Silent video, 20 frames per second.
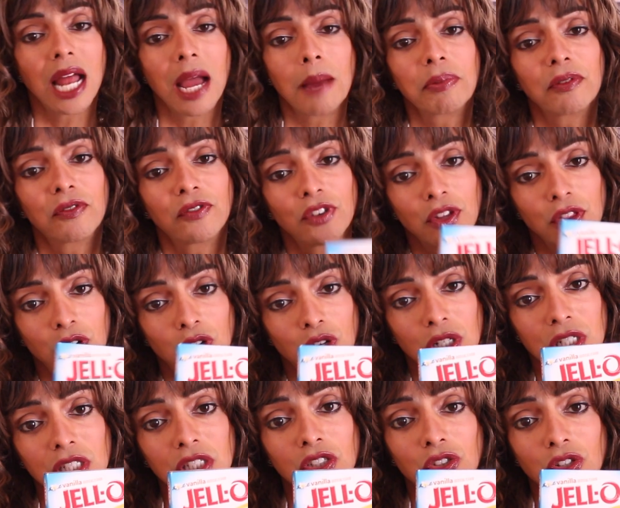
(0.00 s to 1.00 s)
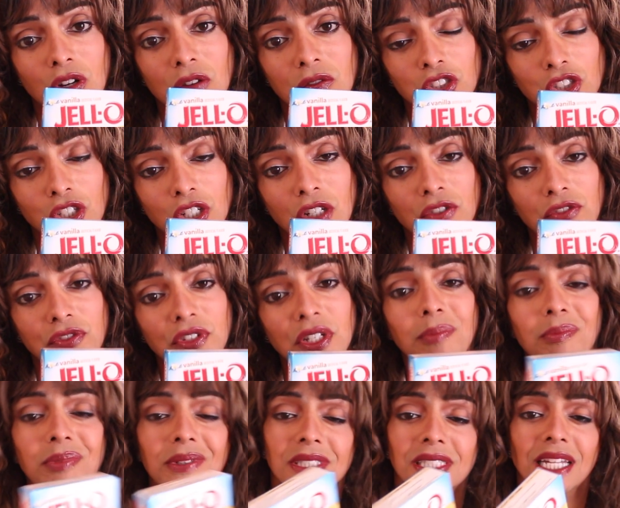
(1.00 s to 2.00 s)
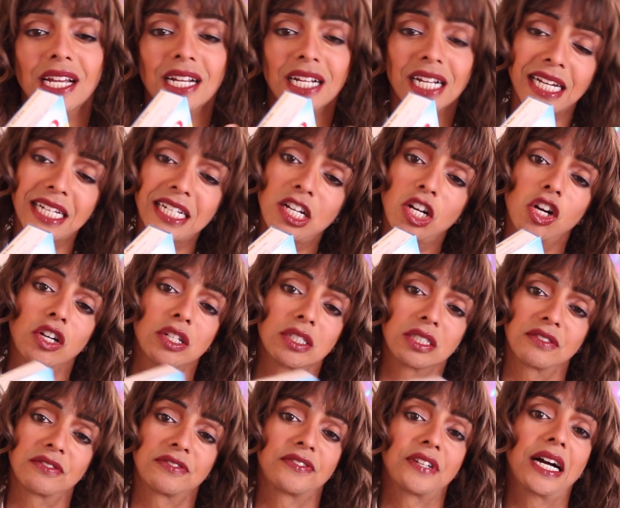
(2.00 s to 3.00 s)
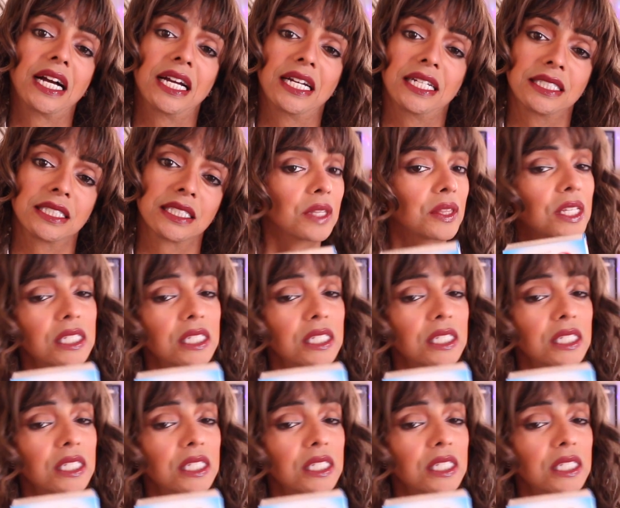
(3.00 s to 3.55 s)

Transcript: I prefer the cook and serve sugar-free, but they're kind of hard to find.